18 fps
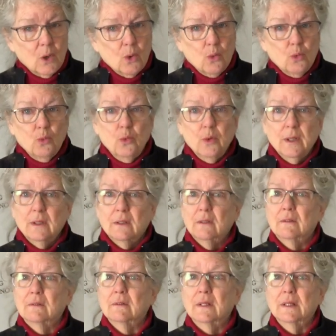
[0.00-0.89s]

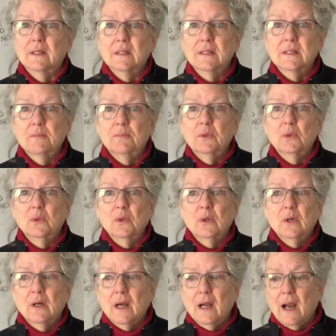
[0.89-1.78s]
We'll
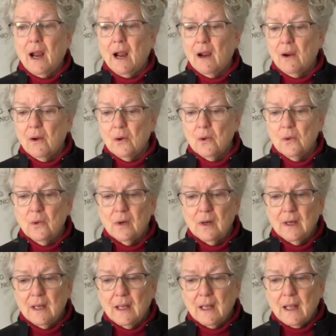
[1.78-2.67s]
explore how
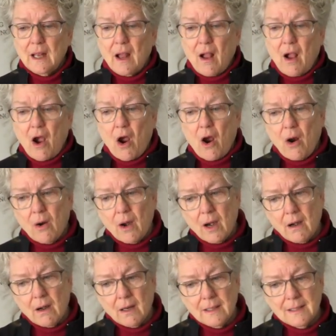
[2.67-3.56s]

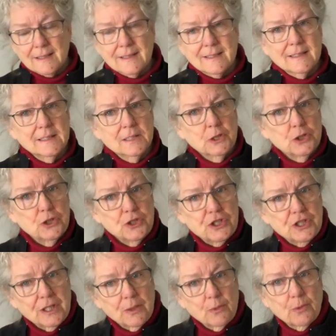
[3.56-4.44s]
our
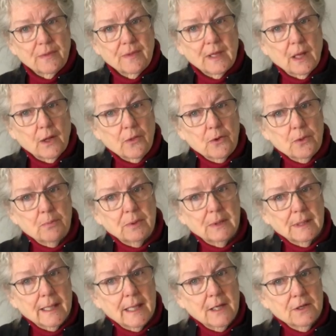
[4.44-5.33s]
synergy with the other
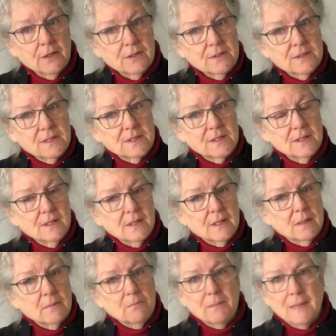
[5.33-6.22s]
players
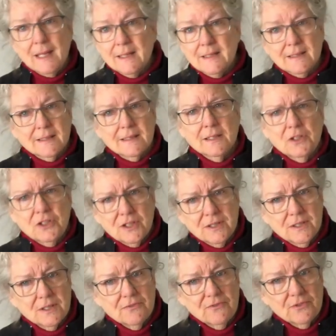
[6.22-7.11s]
makes such a
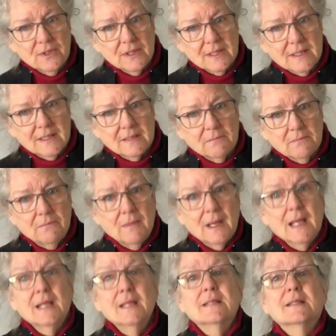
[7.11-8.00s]
difference,
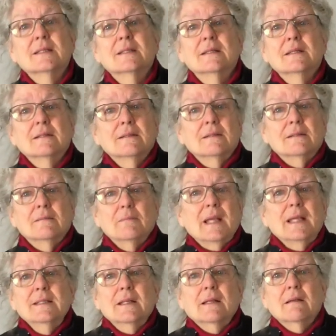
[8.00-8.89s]
makes
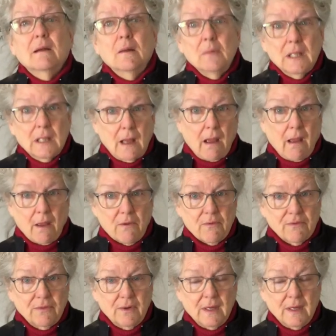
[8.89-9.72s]
it come alive.